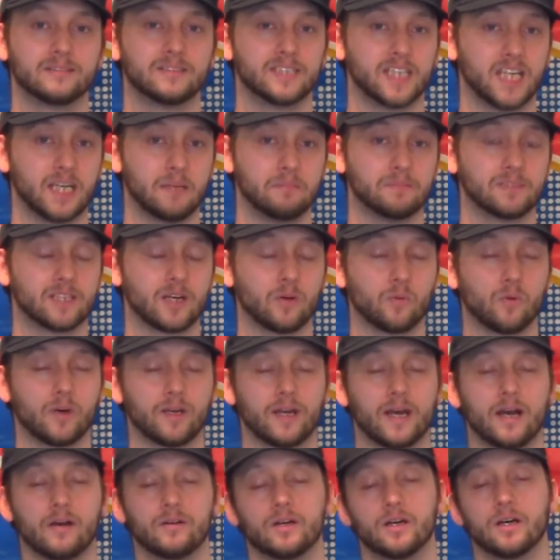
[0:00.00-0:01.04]
teams that
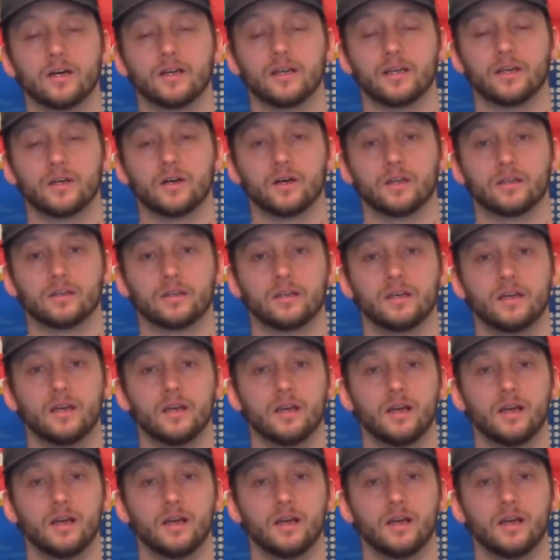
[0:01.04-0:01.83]
went out early on.